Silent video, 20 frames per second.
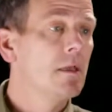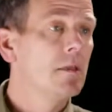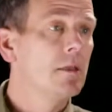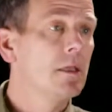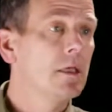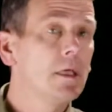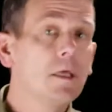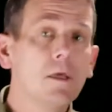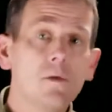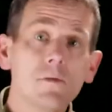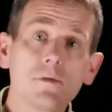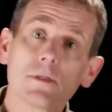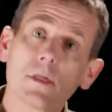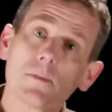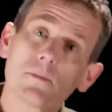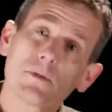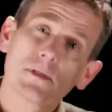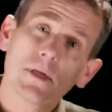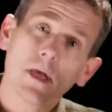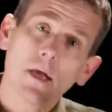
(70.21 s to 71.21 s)
The queues
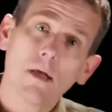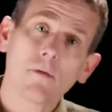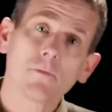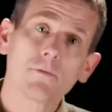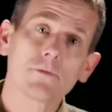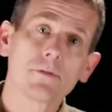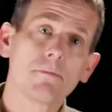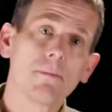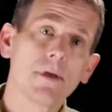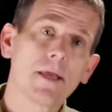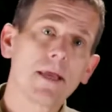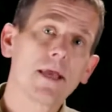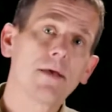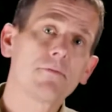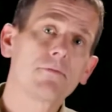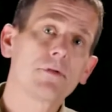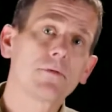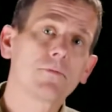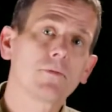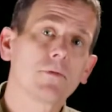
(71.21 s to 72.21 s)
themselves may
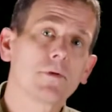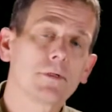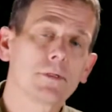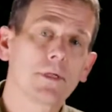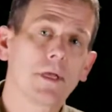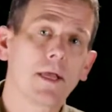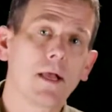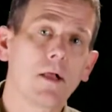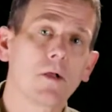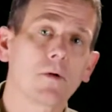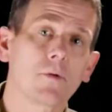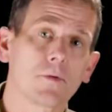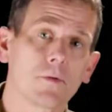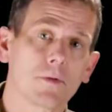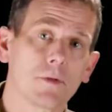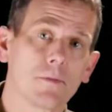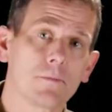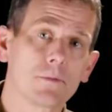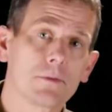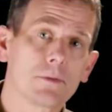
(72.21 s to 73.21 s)
have different
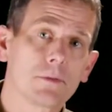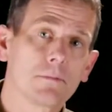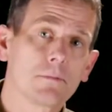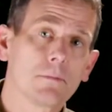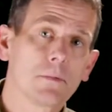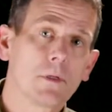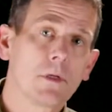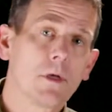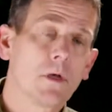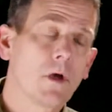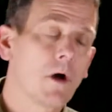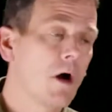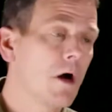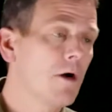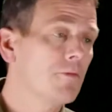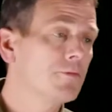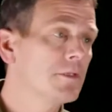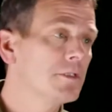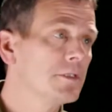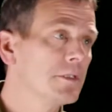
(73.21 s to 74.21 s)
algorithms.
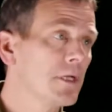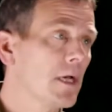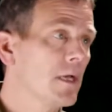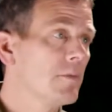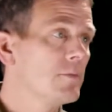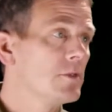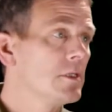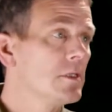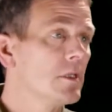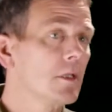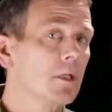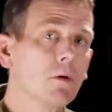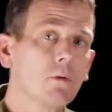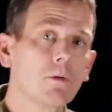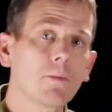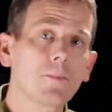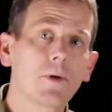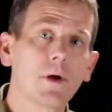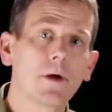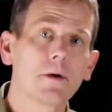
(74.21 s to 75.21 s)
Oftentimes in the
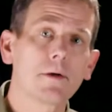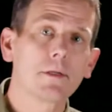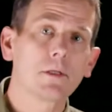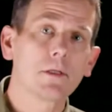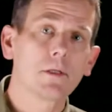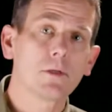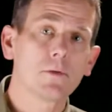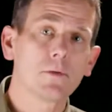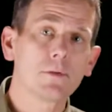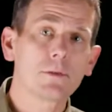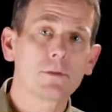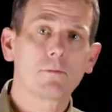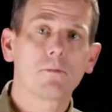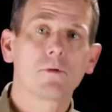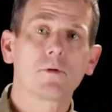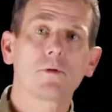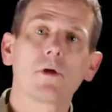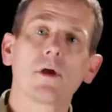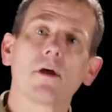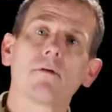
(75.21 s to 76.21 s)
lower priority queues,
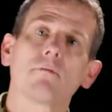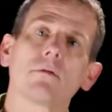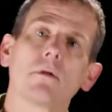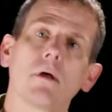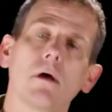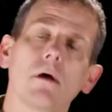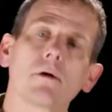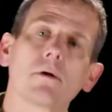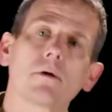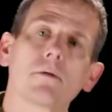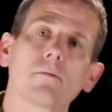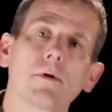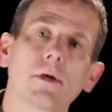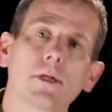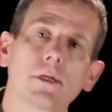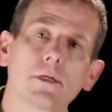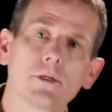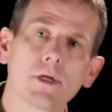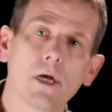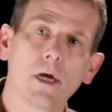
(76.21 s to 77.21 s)
where you have longer
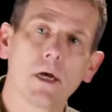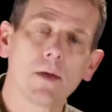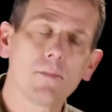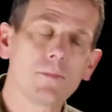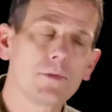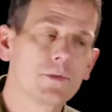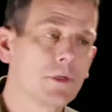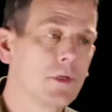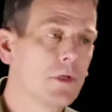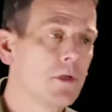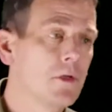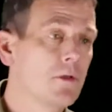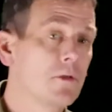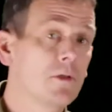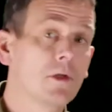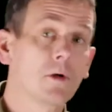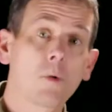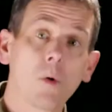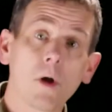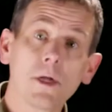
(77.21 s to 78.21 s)
running jobs,
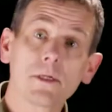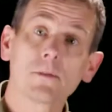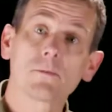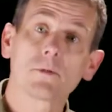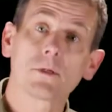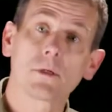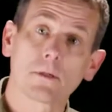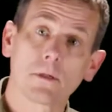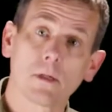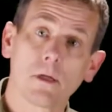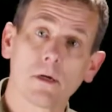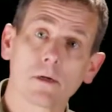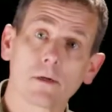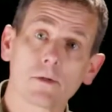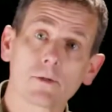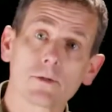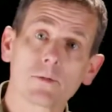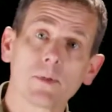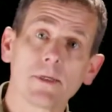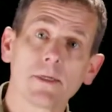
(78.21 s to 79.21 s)
the quantums are
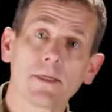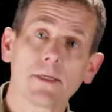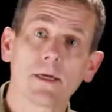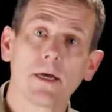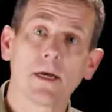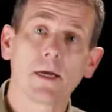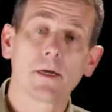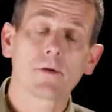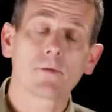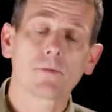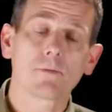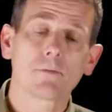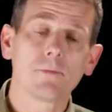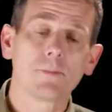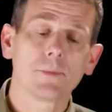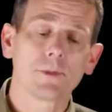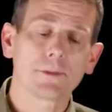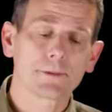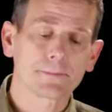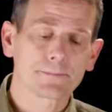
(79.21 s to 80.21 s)
longer, so we can get a higher
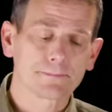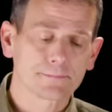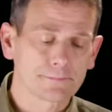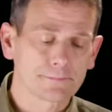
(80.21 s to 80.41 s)
throughput.